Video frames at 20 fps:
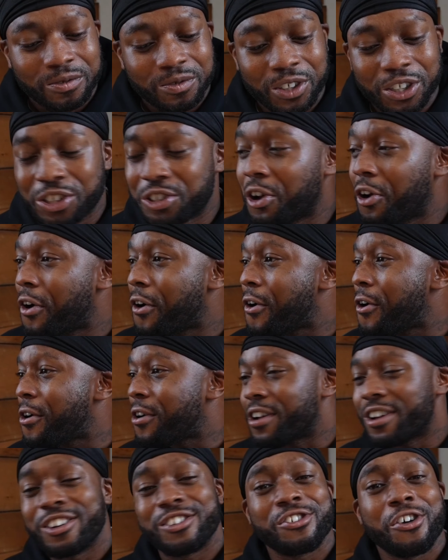It's
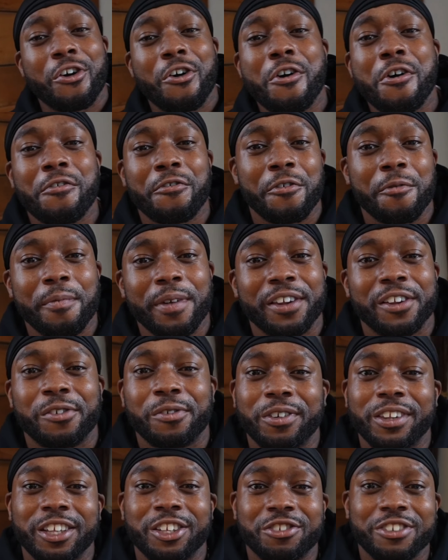hard, it's hard for me to
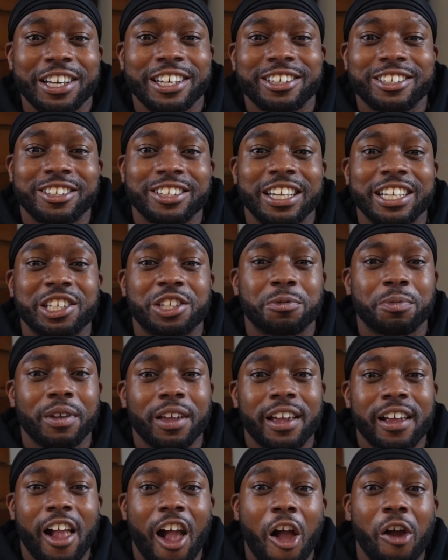really try to
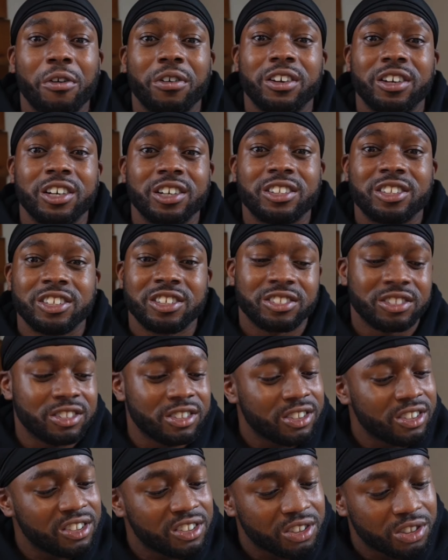explain how good this
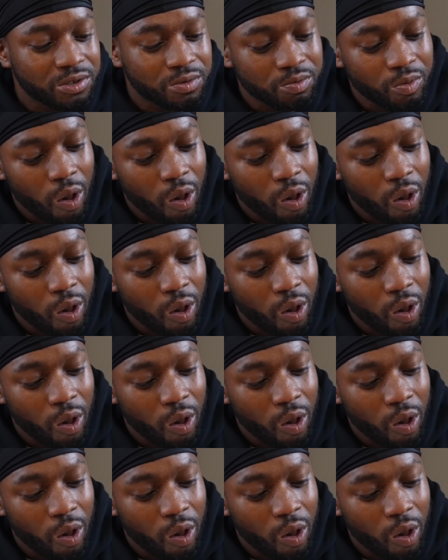is.